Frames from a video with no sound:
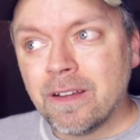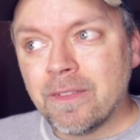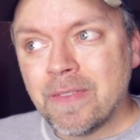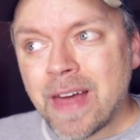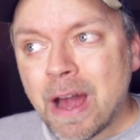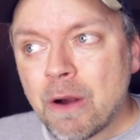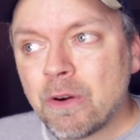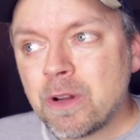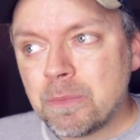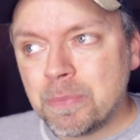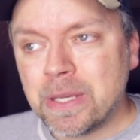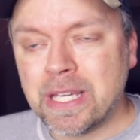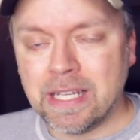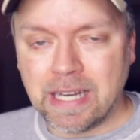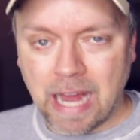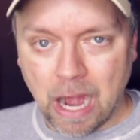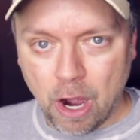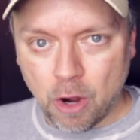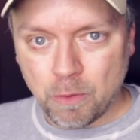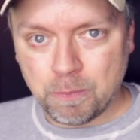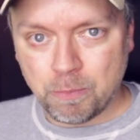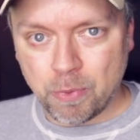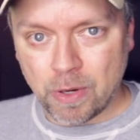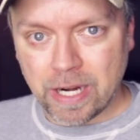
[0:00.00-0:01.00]
That would be an
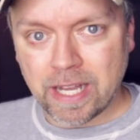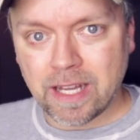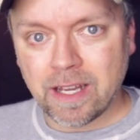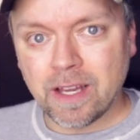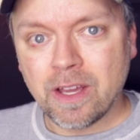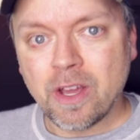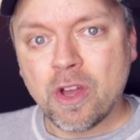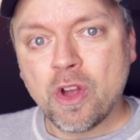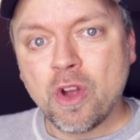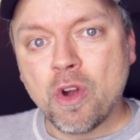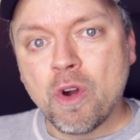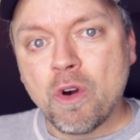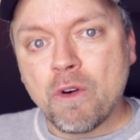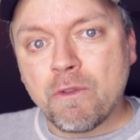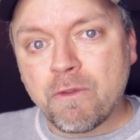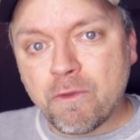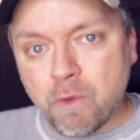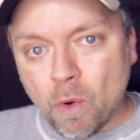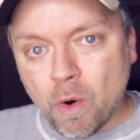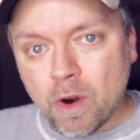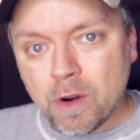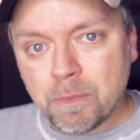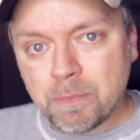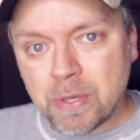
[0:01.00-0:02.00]
outbreak.
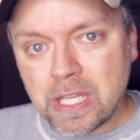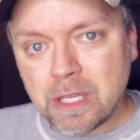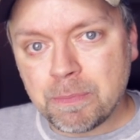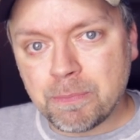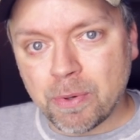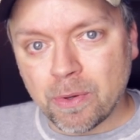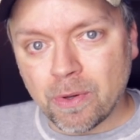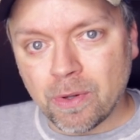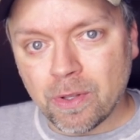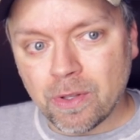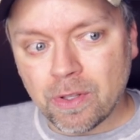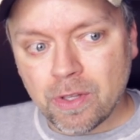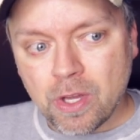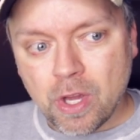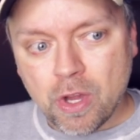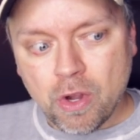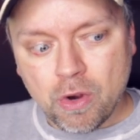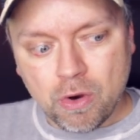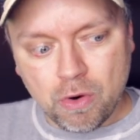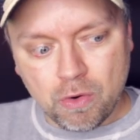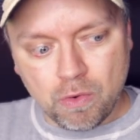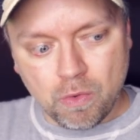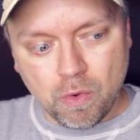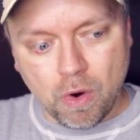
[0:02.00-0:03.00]
4 people
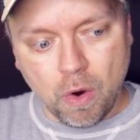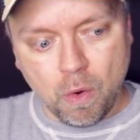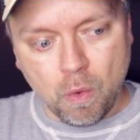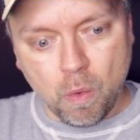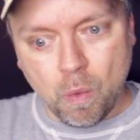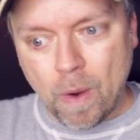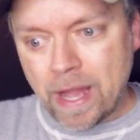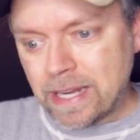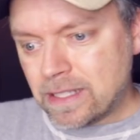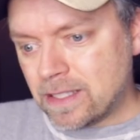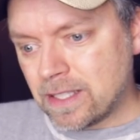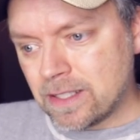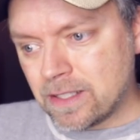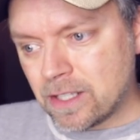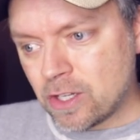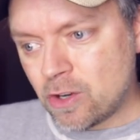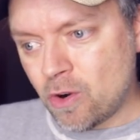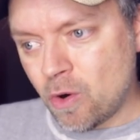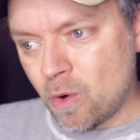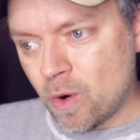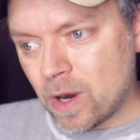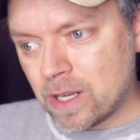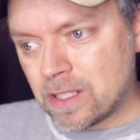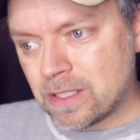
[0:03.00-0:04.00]
who went into
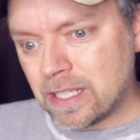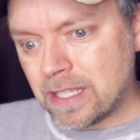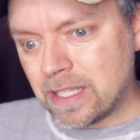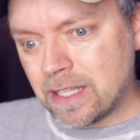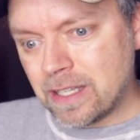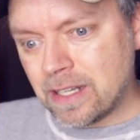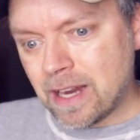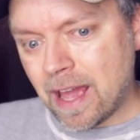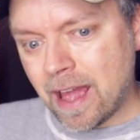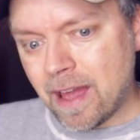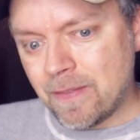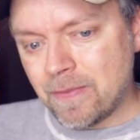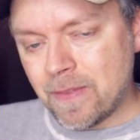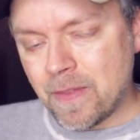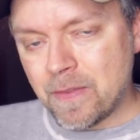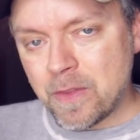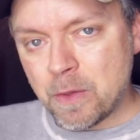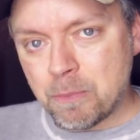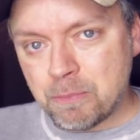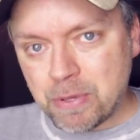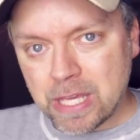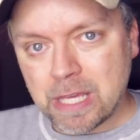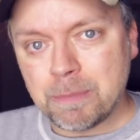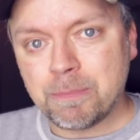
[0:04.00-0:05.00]
quarantine and then
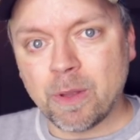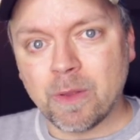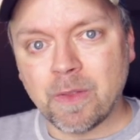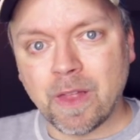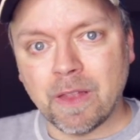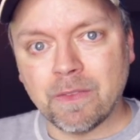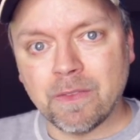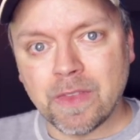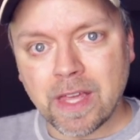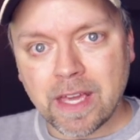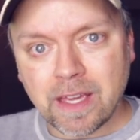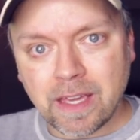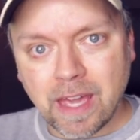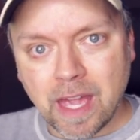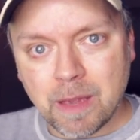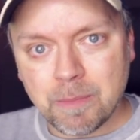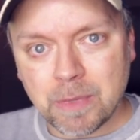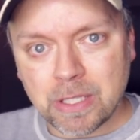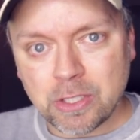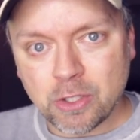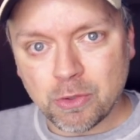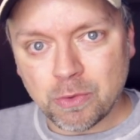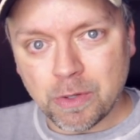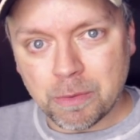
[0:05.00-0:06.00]
the people that they came
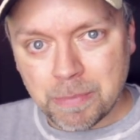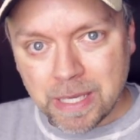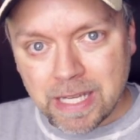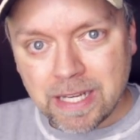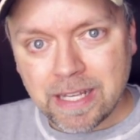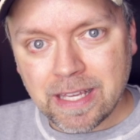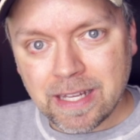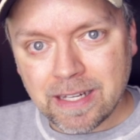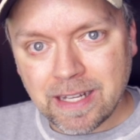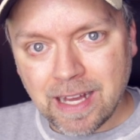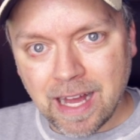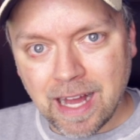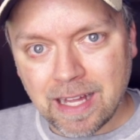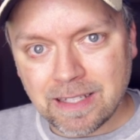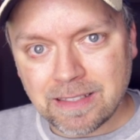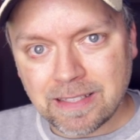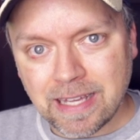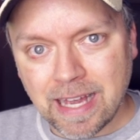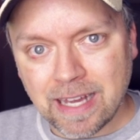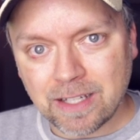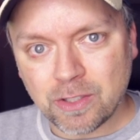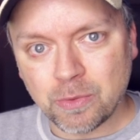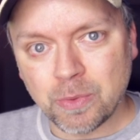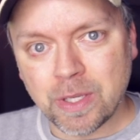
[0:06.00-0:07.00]
into immediate
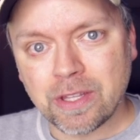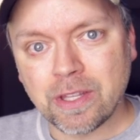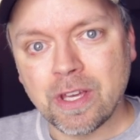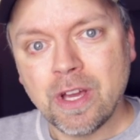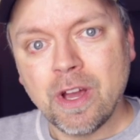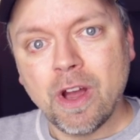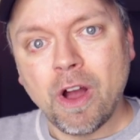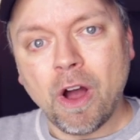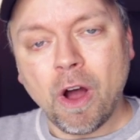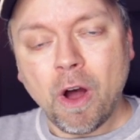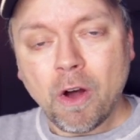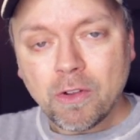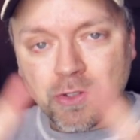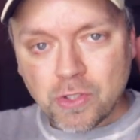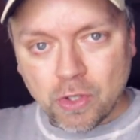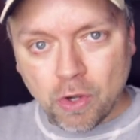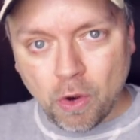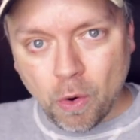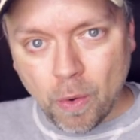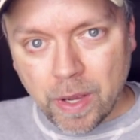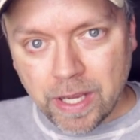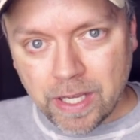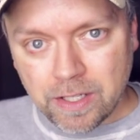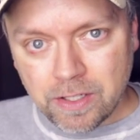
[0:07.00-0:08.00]
contact with also
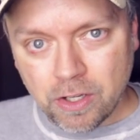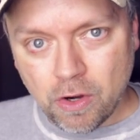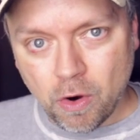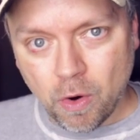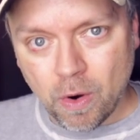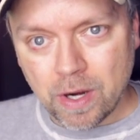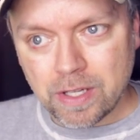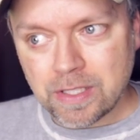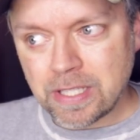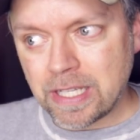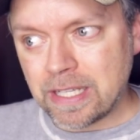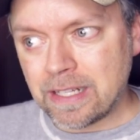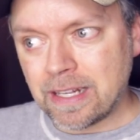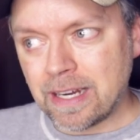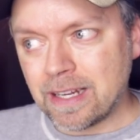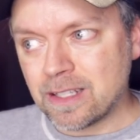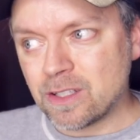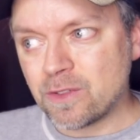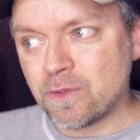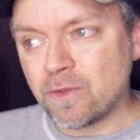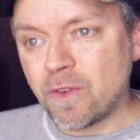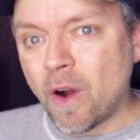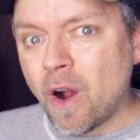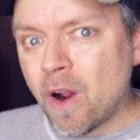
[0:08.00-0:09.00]
going into quarantine, and
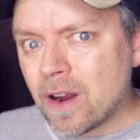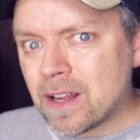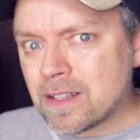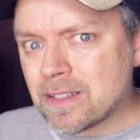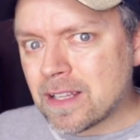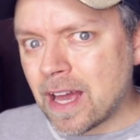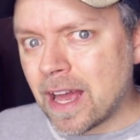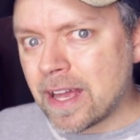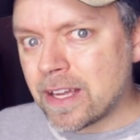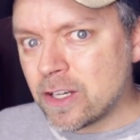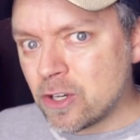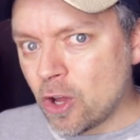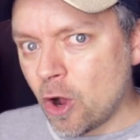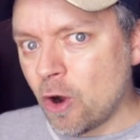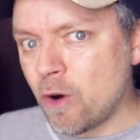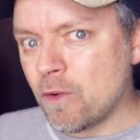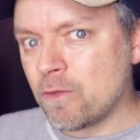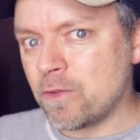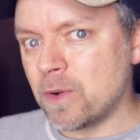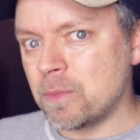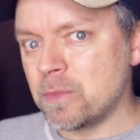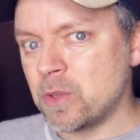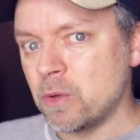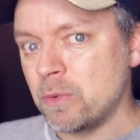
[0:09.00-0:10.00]
as far as I know
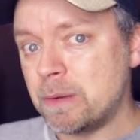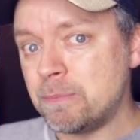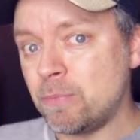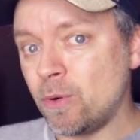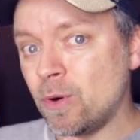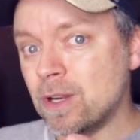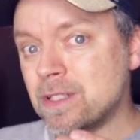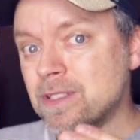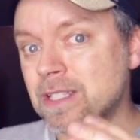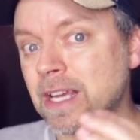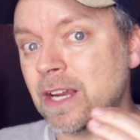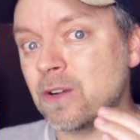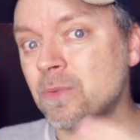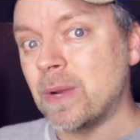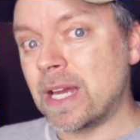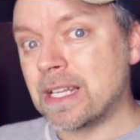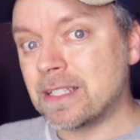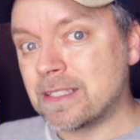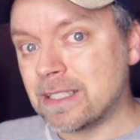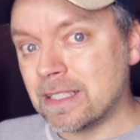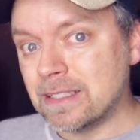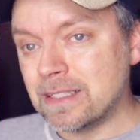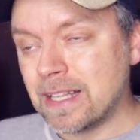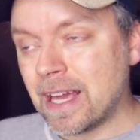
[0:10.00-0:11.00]
from the reports I
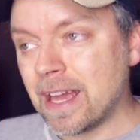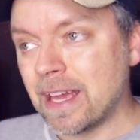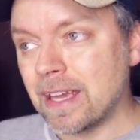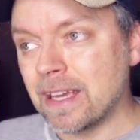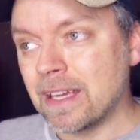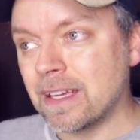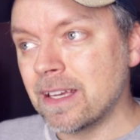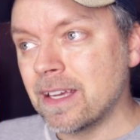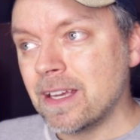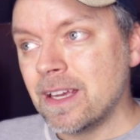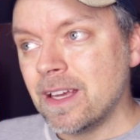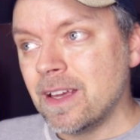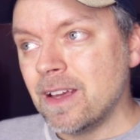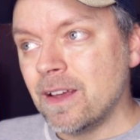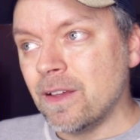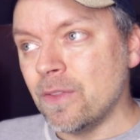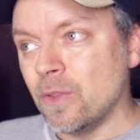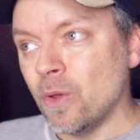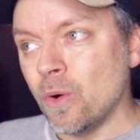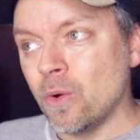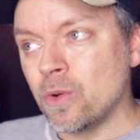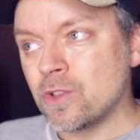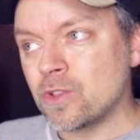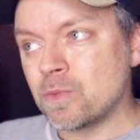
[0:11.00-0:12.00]
read today,
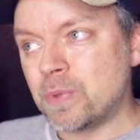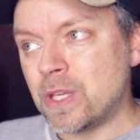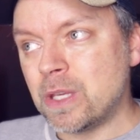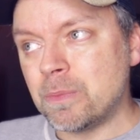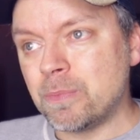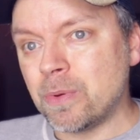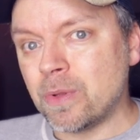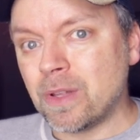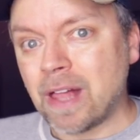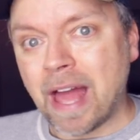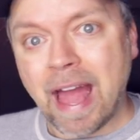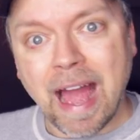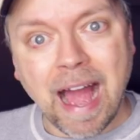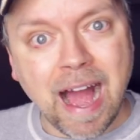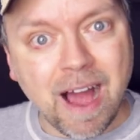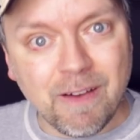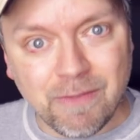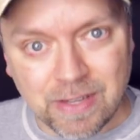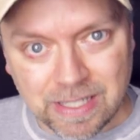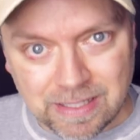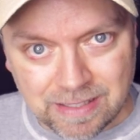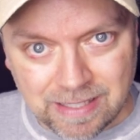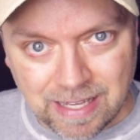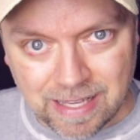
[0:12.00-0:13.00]
those people
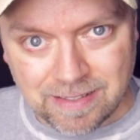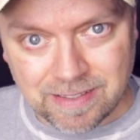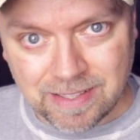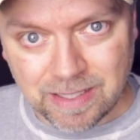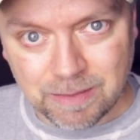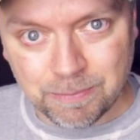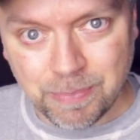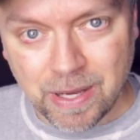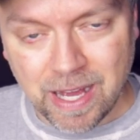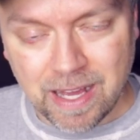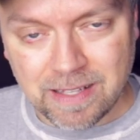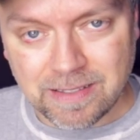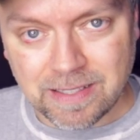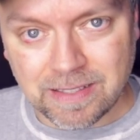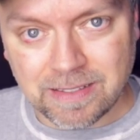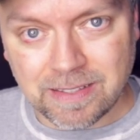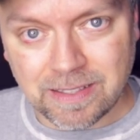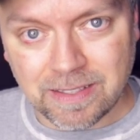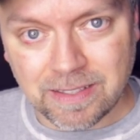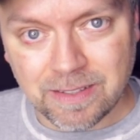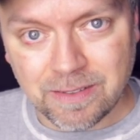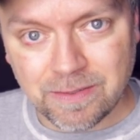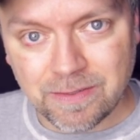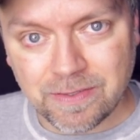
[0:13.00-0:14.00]
haven't tested
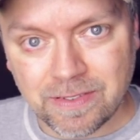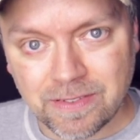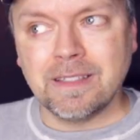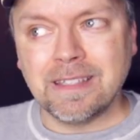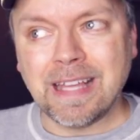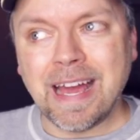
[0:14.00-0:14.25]
positive.